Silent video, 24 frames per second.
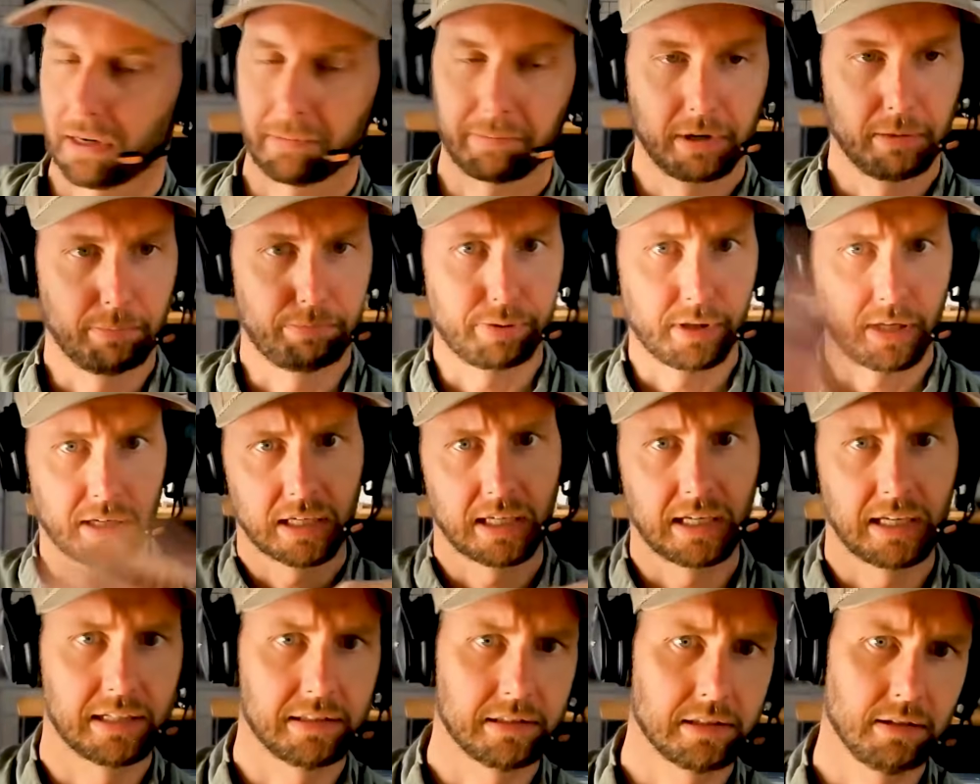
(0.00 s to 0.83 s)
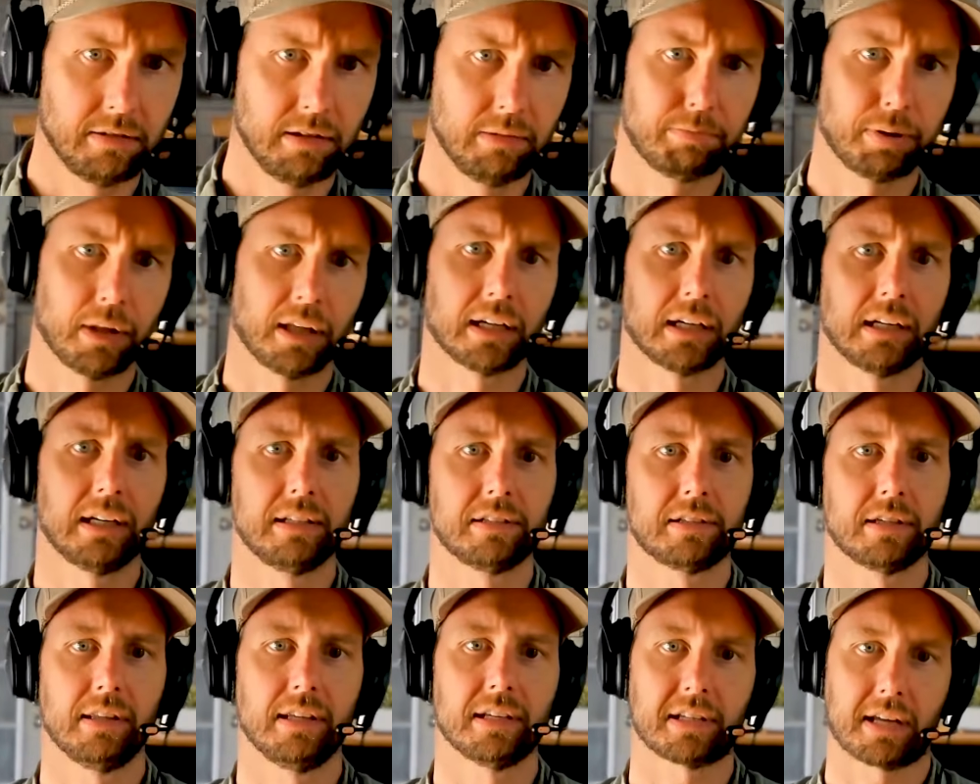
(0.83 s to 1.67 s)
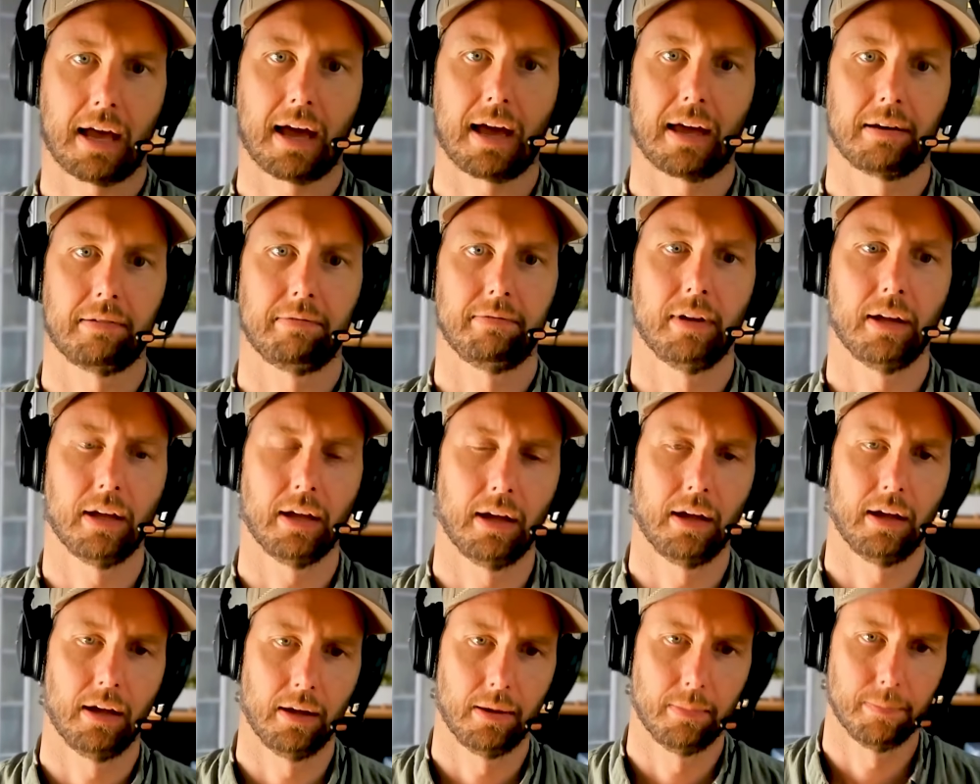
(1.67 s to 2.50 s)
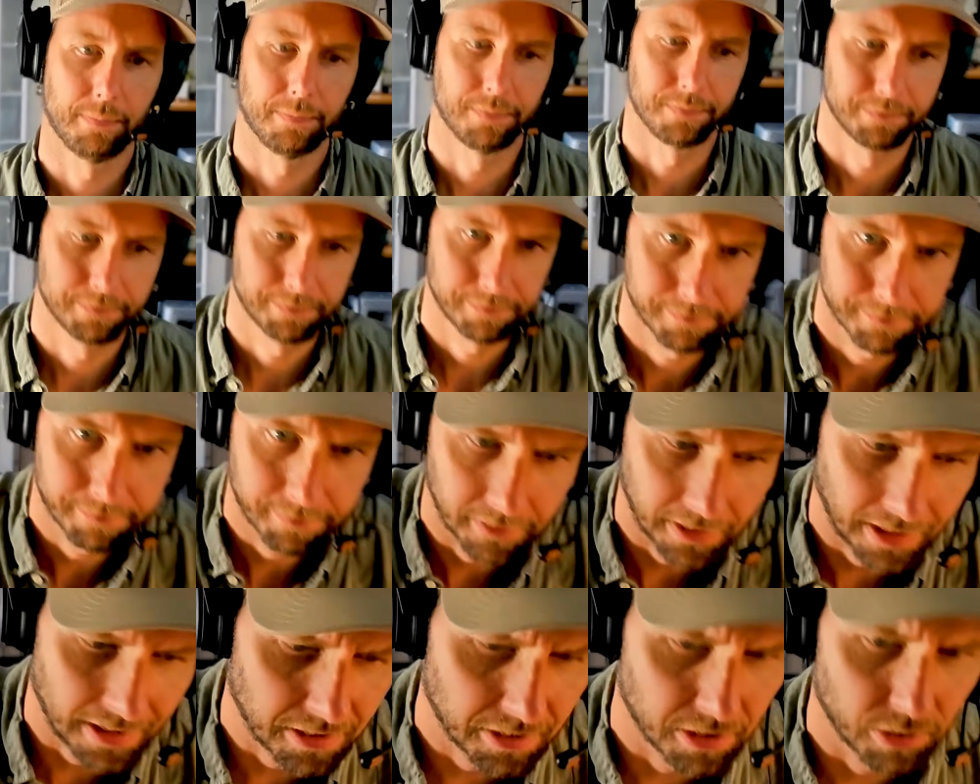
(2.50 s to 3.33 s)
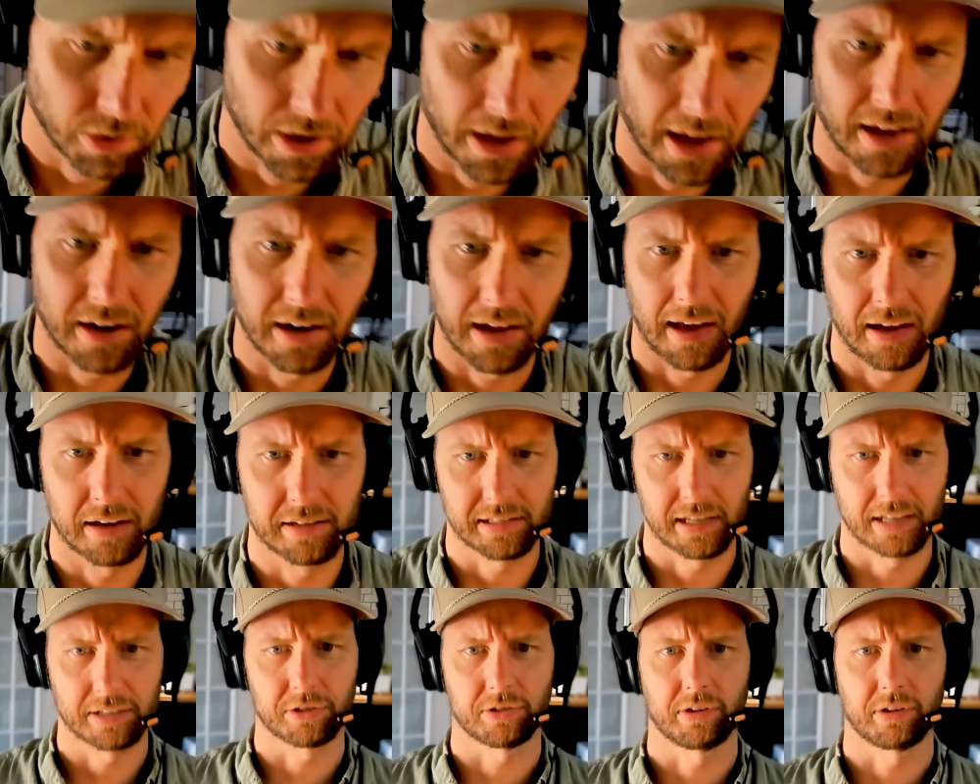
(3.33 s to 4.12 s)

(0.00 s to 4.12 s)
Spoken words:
I'm going to plug it into this ad. I don't know. How does that